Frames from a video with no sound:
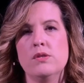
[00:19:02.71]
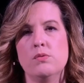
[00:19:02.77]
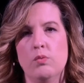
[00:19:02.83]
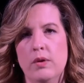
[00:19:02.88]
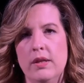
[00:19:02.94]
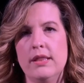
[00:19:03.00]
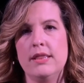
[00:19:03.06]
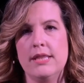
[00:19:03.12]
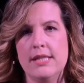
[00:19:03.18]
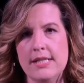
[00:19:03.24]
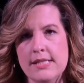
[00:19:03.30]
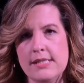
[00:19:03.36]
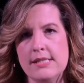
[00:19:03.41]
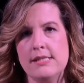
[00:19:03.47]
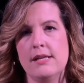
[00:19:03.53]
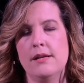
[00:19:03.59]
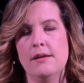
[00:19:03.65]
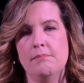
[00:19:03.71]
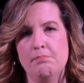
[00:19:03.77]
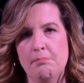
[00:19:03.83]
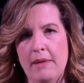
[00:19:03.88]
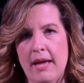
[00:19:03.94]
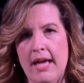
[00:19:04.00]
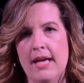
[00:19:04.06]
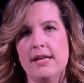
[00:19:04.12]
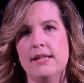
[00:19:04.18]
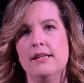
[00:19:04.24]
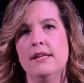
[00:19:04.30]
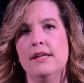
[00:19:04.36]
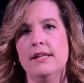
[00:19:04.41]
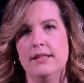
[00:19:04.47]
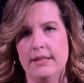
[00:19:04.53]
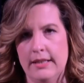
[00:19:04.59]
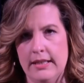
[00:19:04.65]
what this man
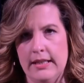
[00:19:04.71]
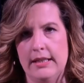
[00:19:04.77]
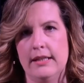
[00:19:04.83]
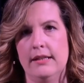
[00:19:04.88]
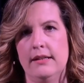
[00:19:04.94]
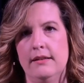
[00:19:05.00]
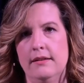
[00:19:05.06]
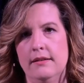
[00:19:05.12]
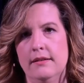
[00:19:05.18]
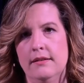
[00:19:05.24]
needed.